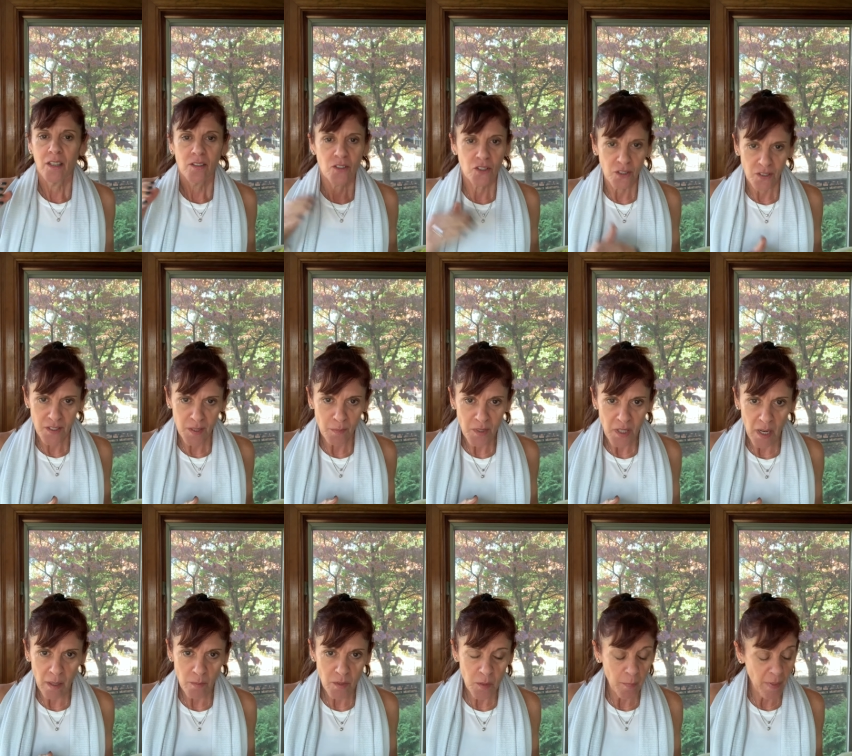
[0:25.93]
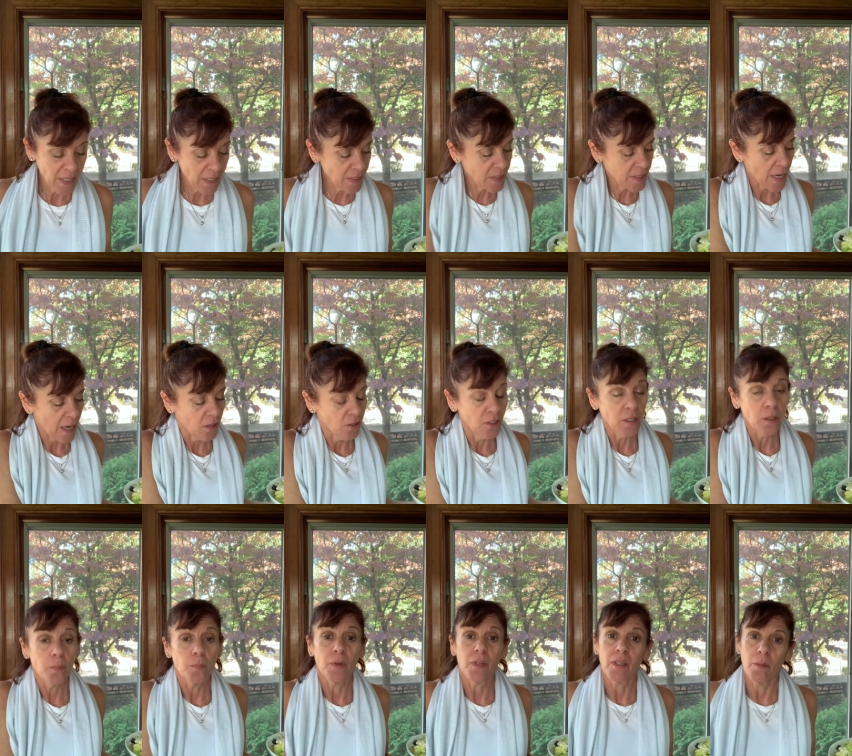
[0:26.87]
Took some time to make a salad,
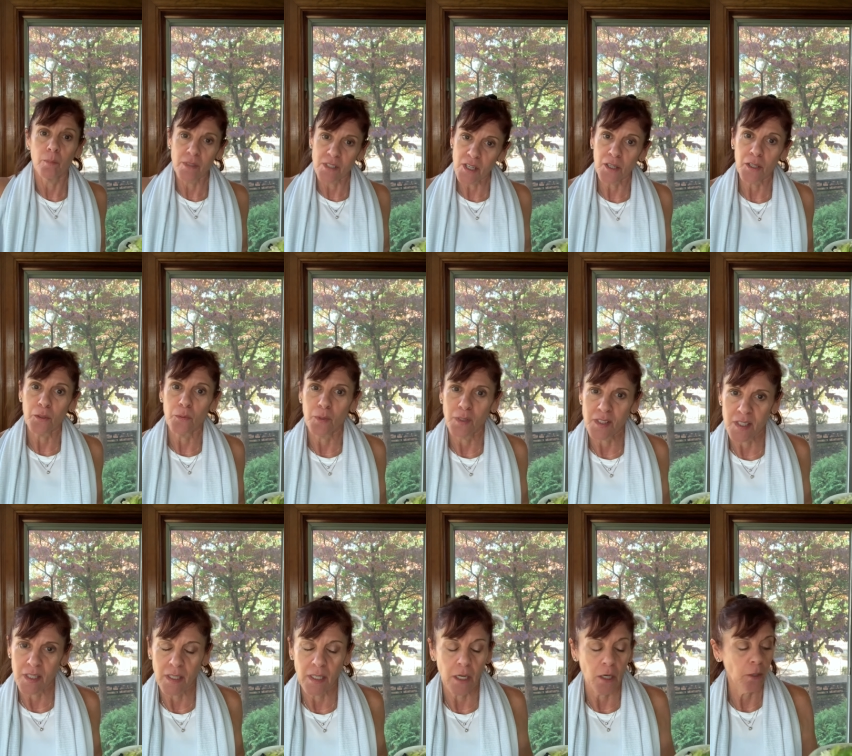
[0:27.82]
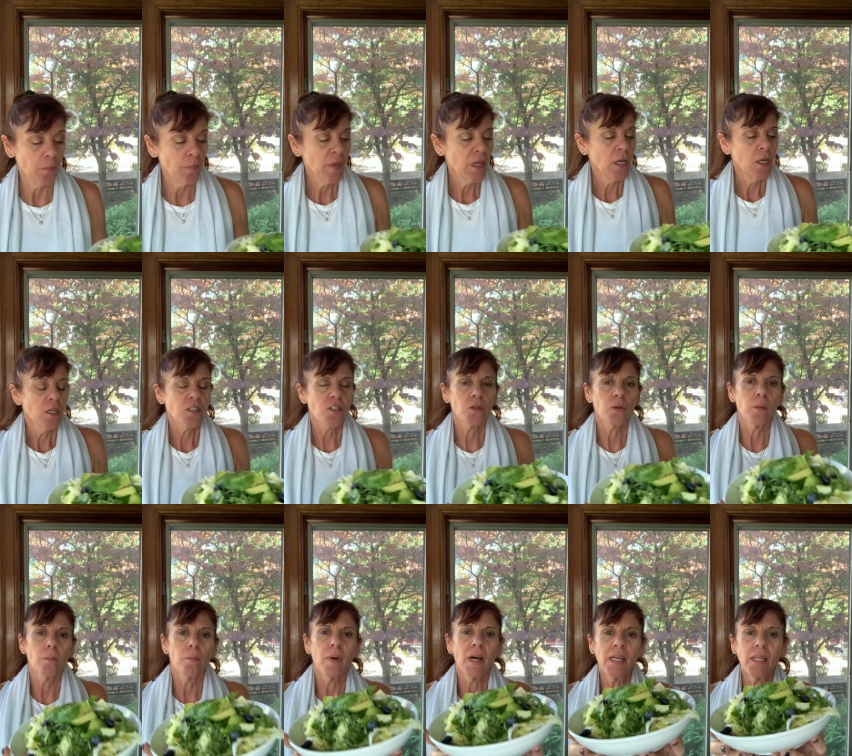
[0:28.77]
but let me tell you what's in here. So it
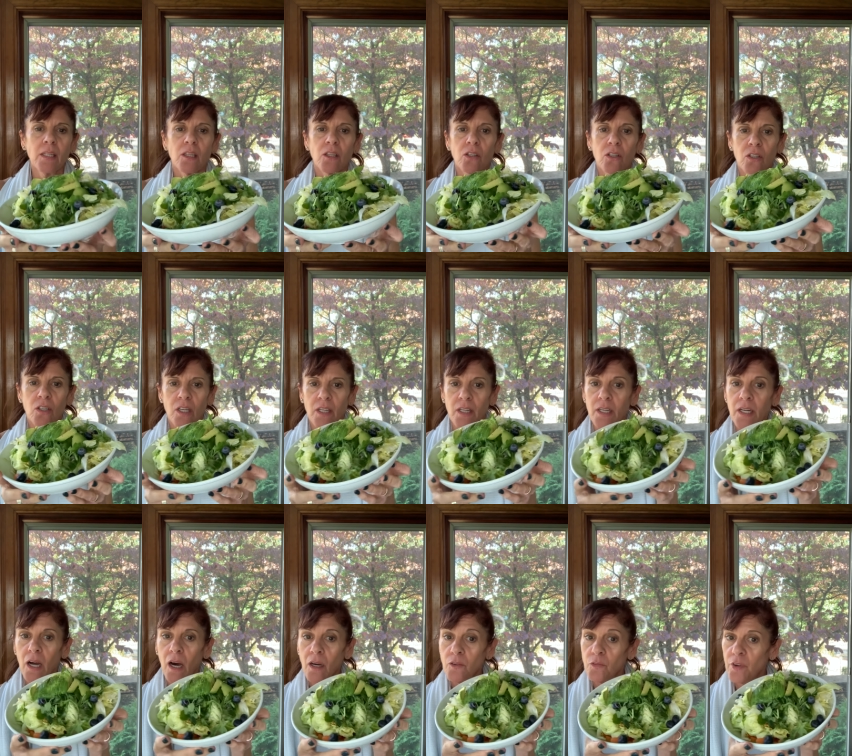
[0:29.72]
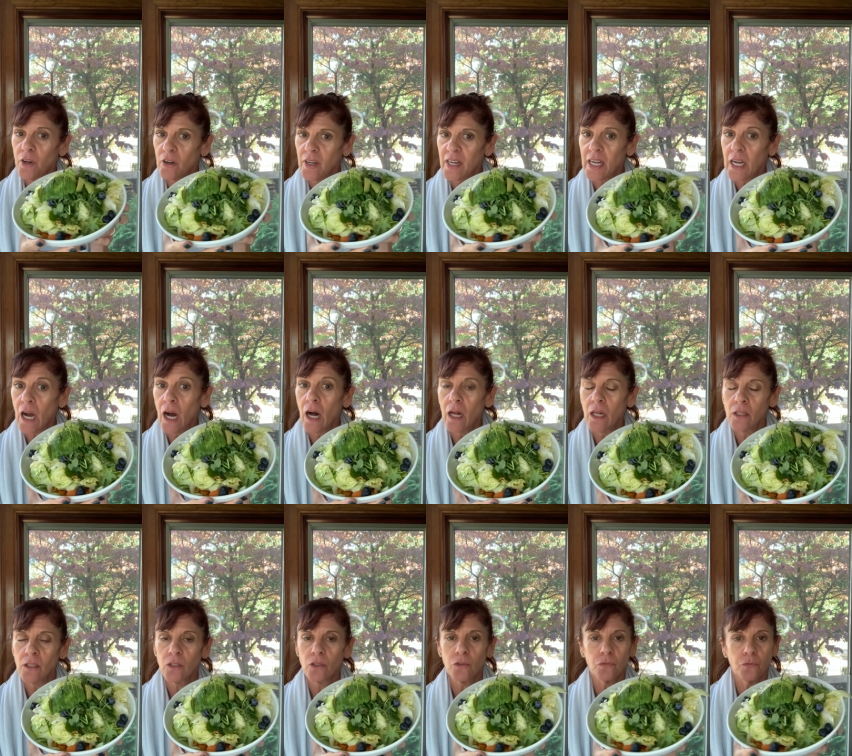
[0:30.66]
might look not very
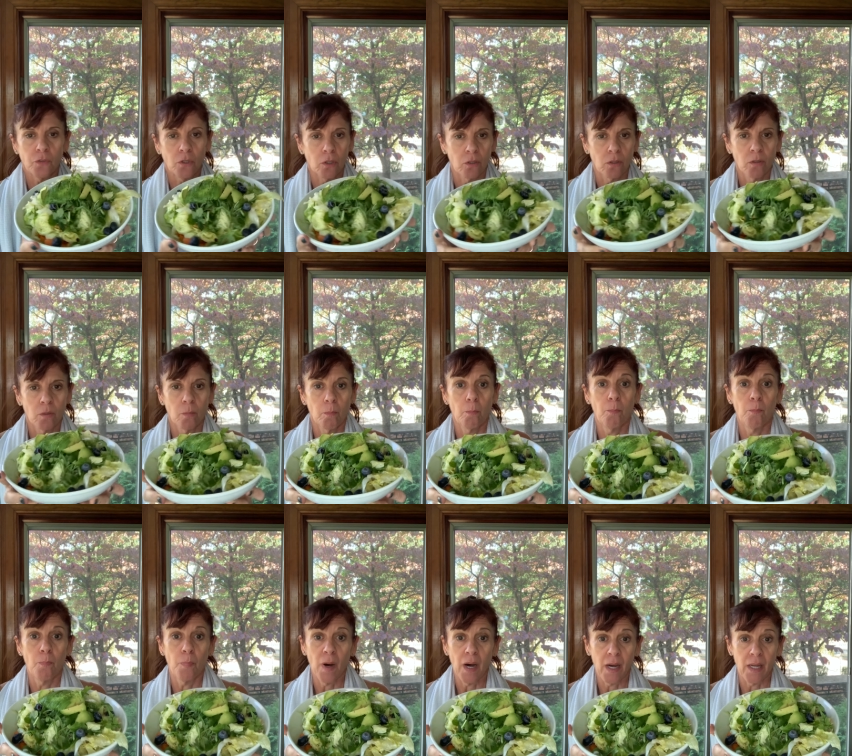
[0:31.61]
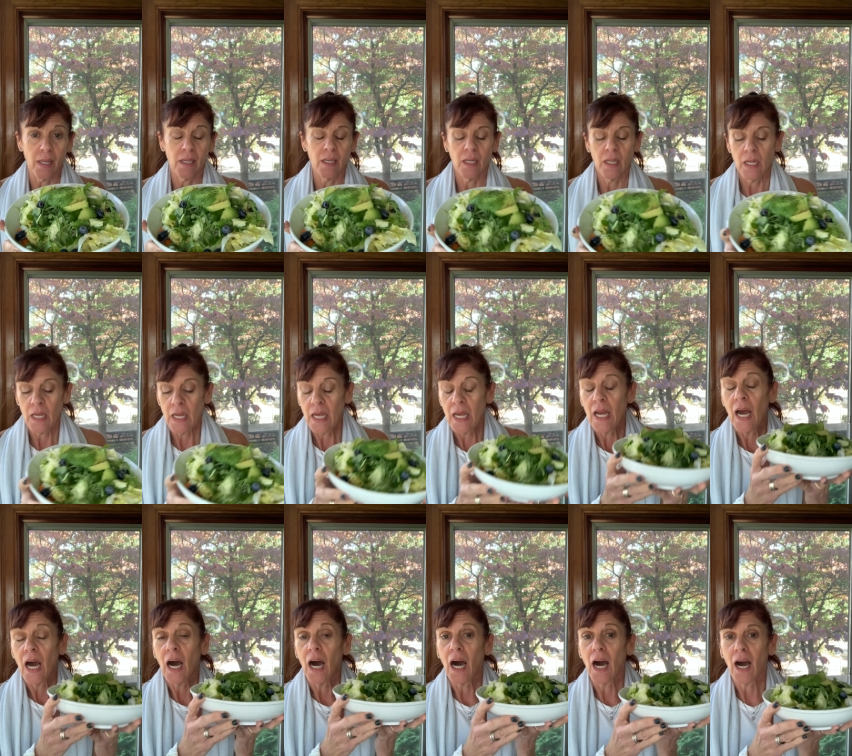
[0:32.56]
colorful, but
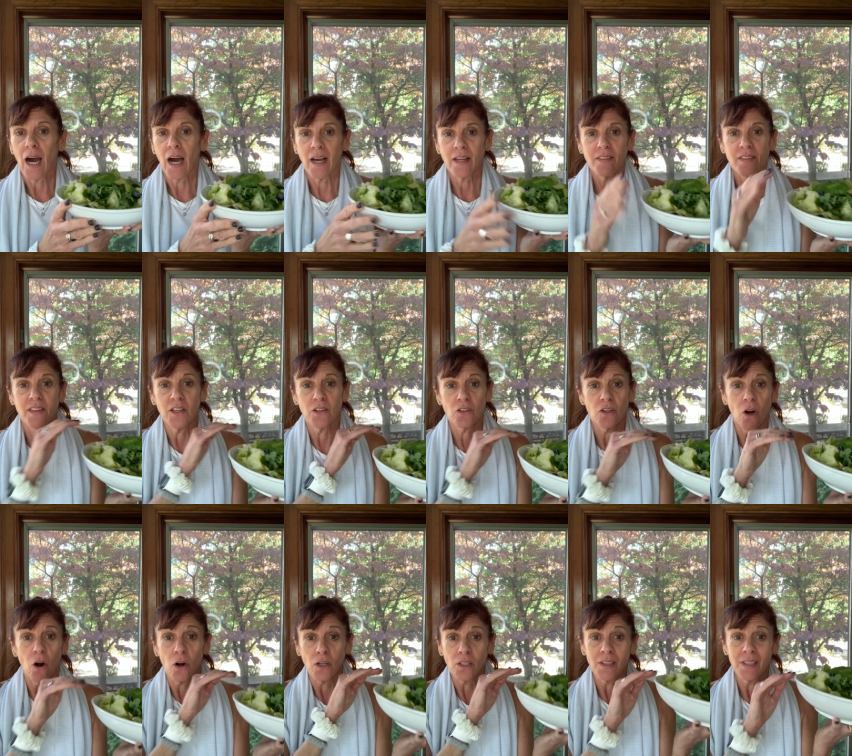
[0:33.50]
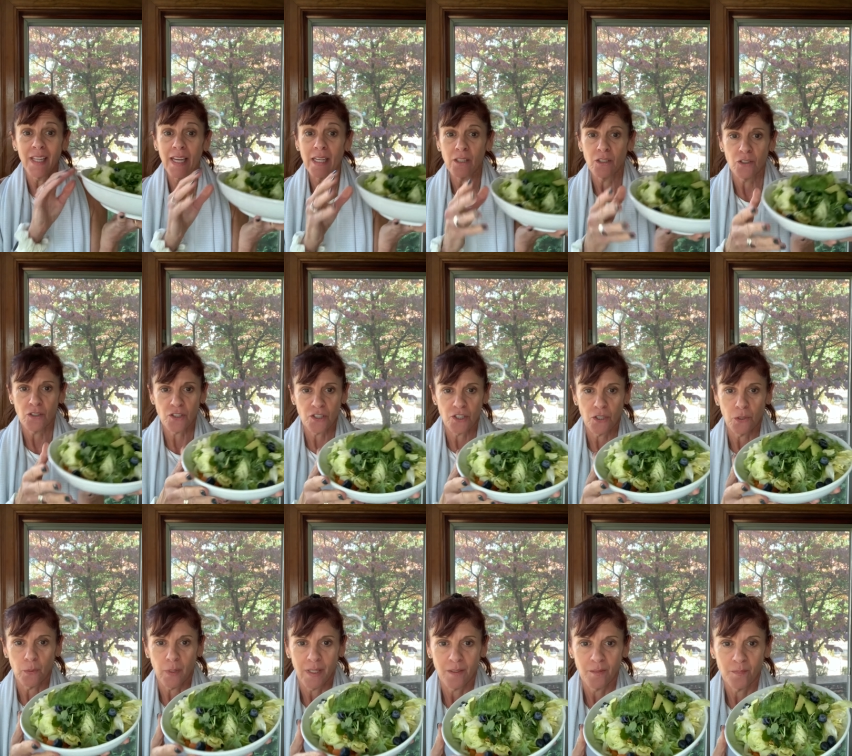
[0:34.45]
there are layers to
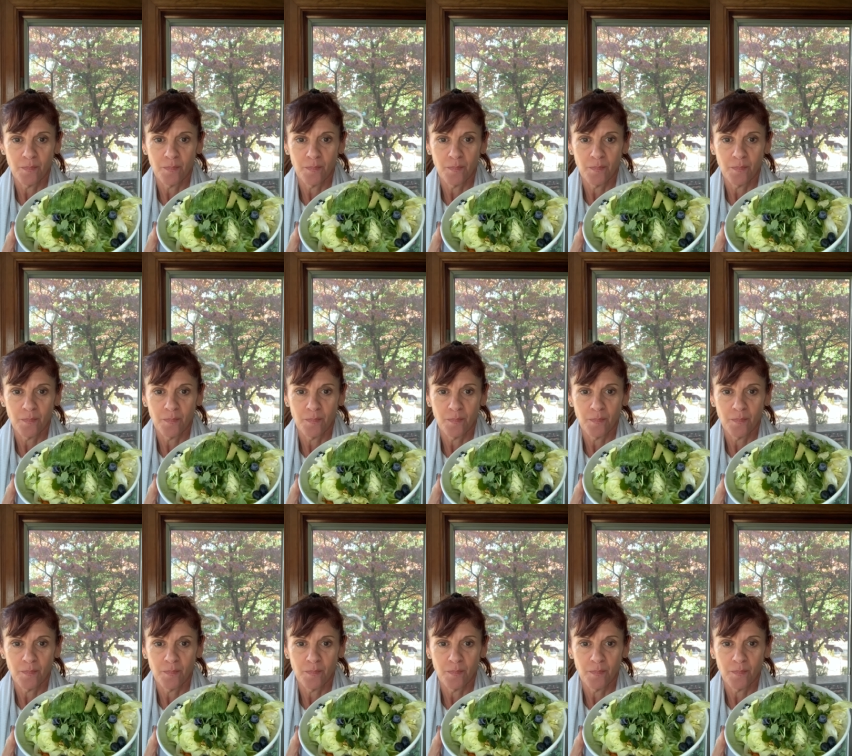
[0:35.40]
it,